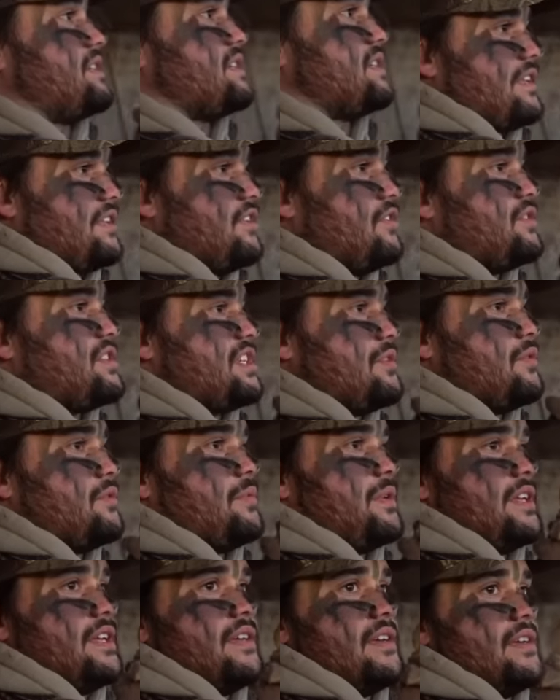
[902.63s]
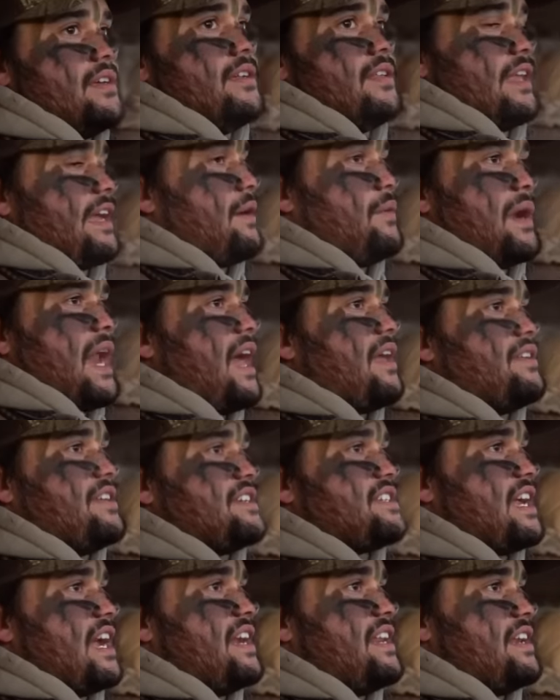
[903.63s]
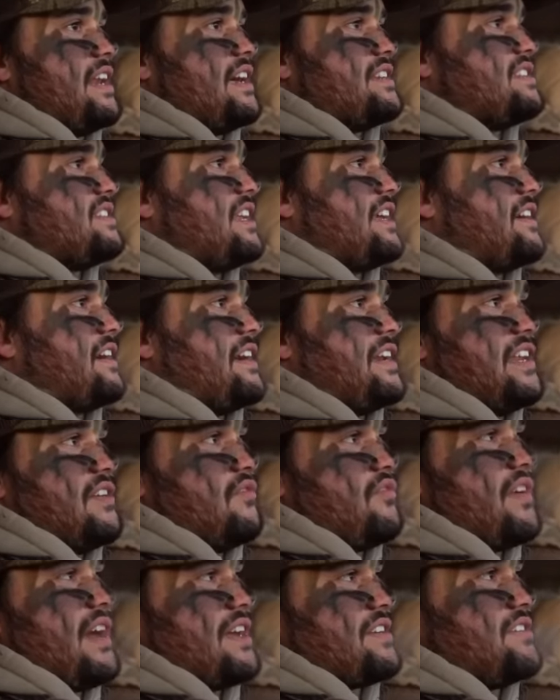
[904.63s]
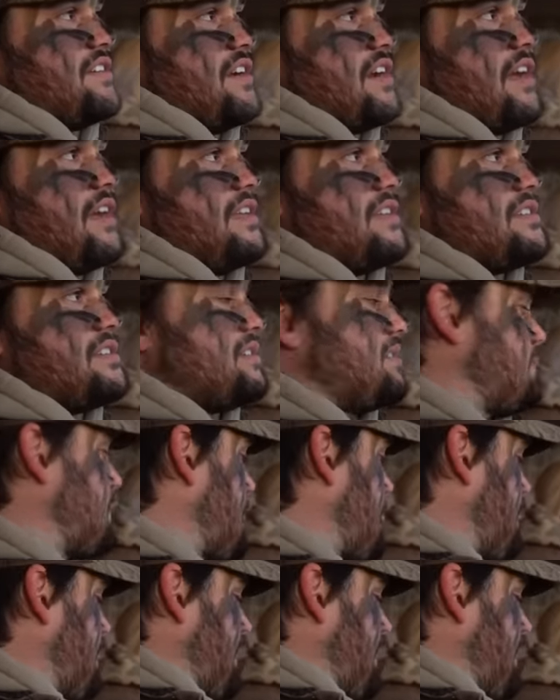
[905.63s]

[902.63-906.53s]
The Lucy would be, like when I decided not to take her, I didn't even factor in ice. No.